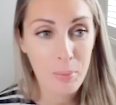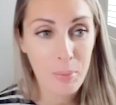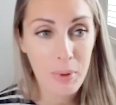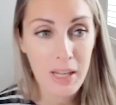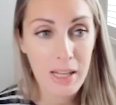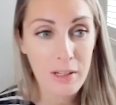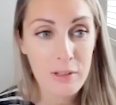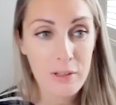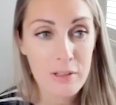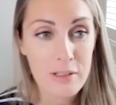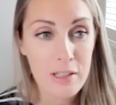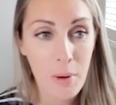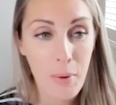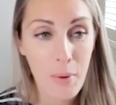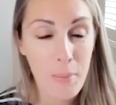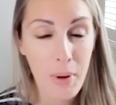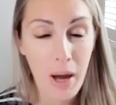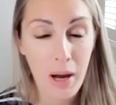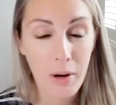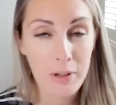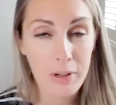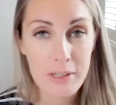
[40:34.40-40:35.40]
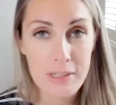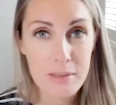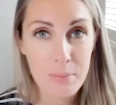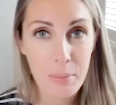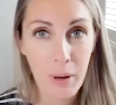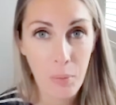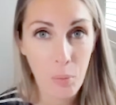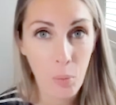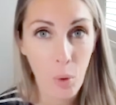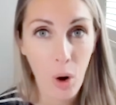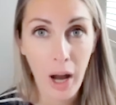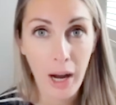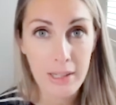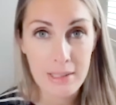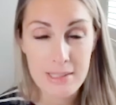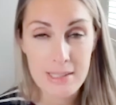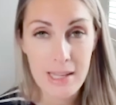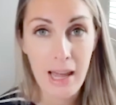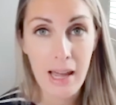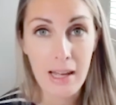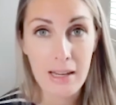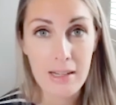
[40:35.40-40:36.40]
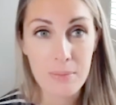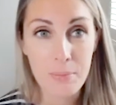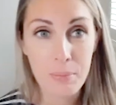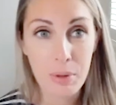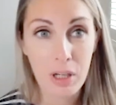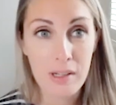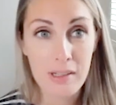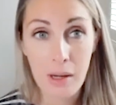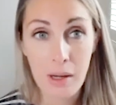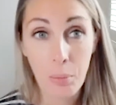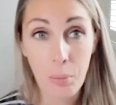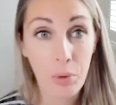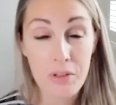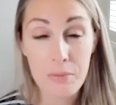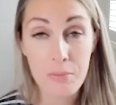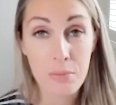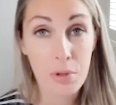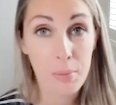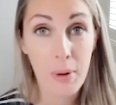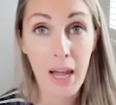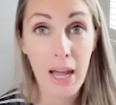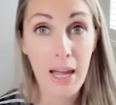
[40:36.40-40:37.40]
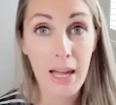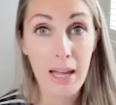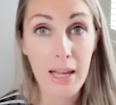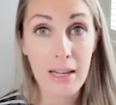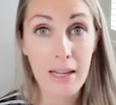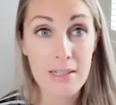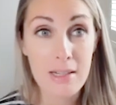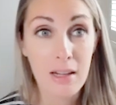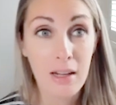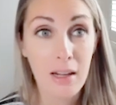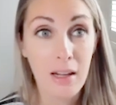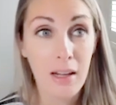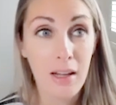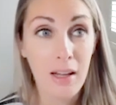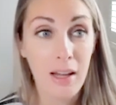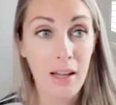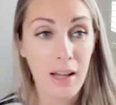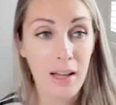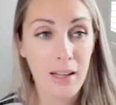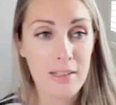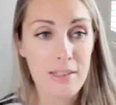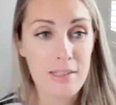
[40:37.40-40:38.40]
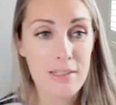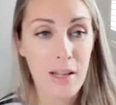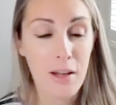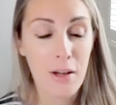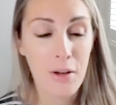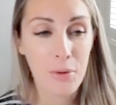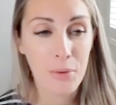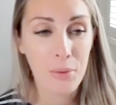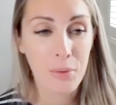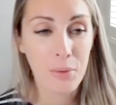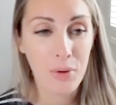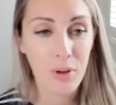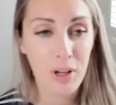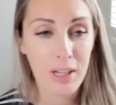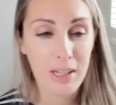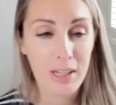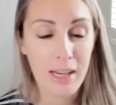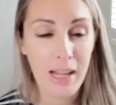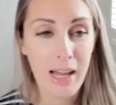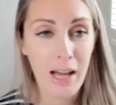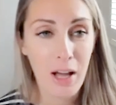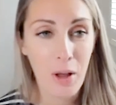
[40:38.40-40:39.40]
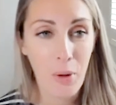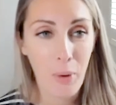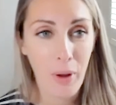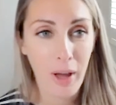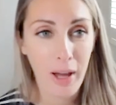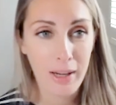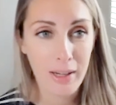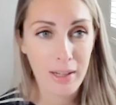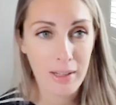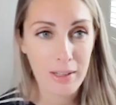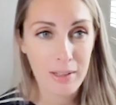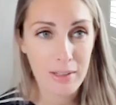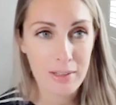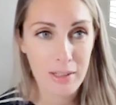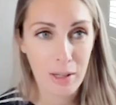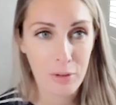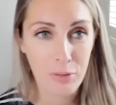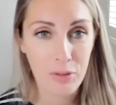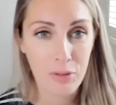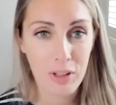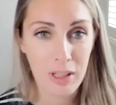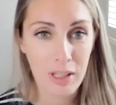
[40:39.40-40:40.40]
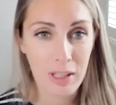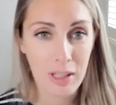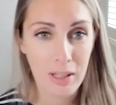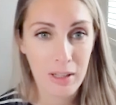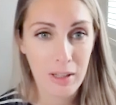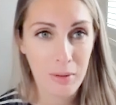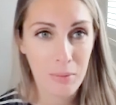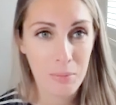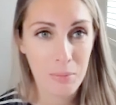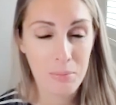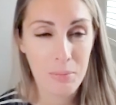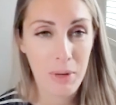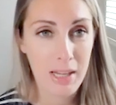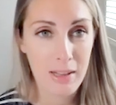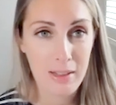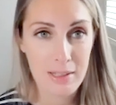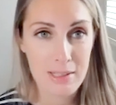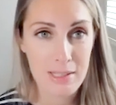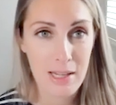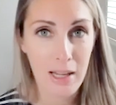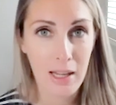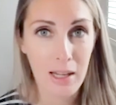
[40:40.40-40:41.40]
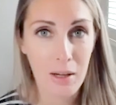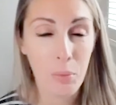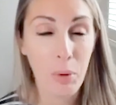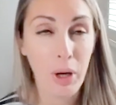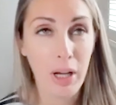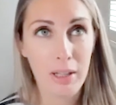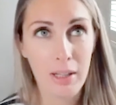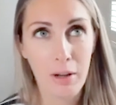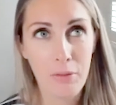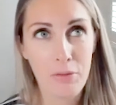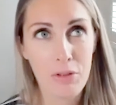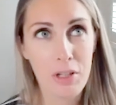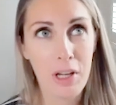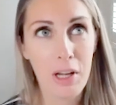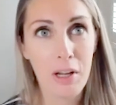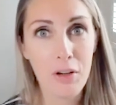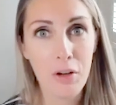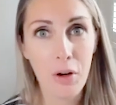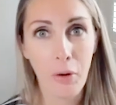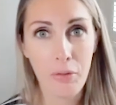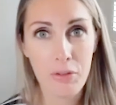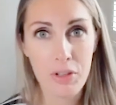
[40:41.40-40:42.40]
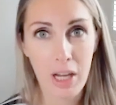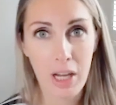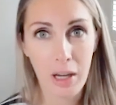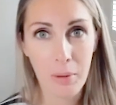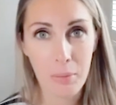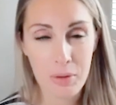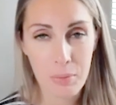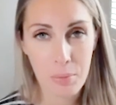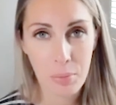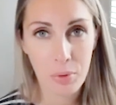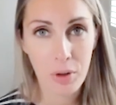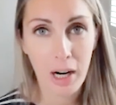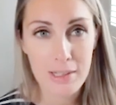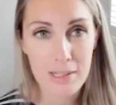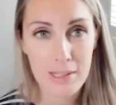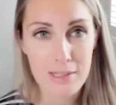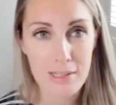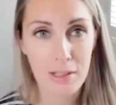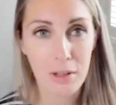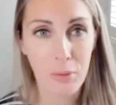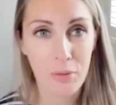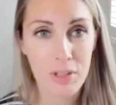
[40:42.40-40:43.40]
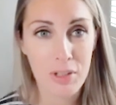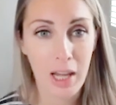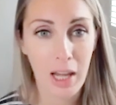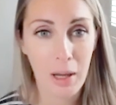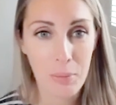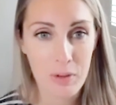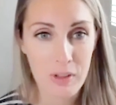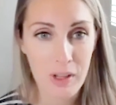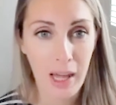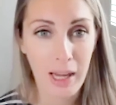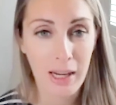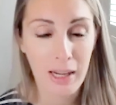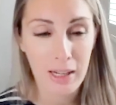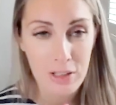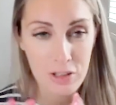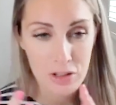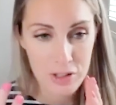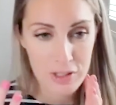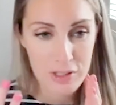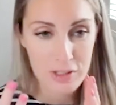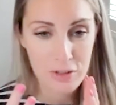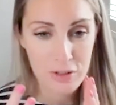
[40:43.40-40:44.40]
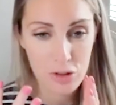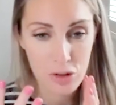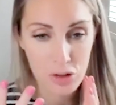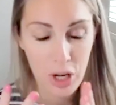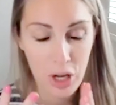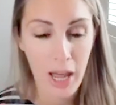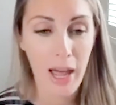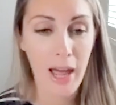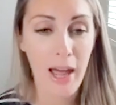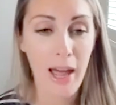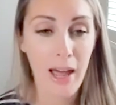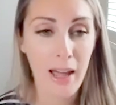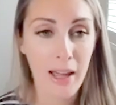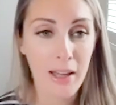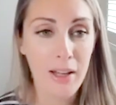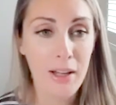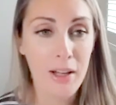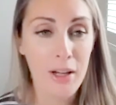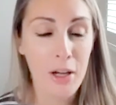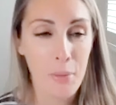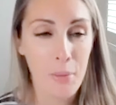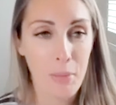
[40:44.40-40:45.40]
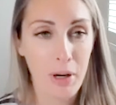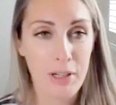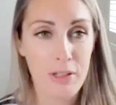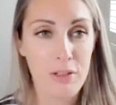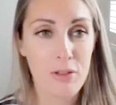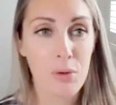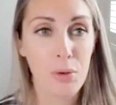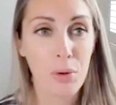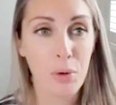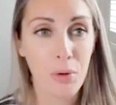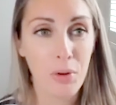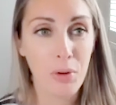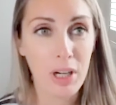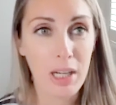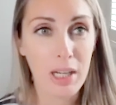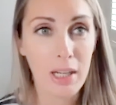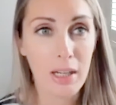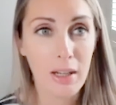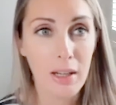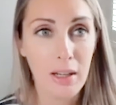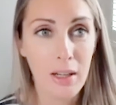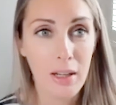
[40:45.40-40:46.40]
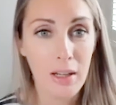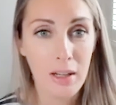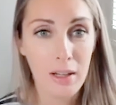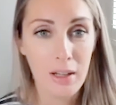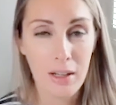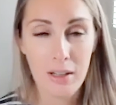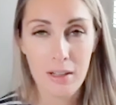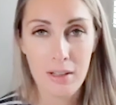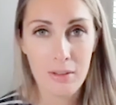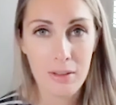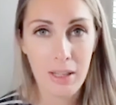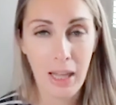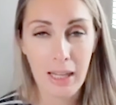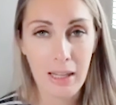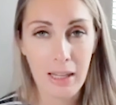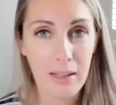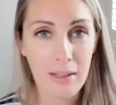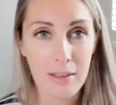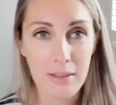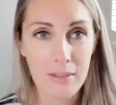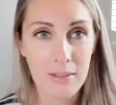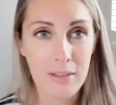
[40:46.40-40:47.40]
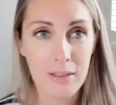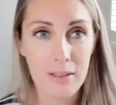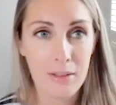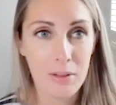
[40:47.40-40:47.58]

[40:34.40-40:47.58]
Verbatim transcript: being so embarrassed by what I'd said because I wasn't prepared. And so now I definitely make the time. Well, I've done it enough times and practiced enough times that I can just share my story like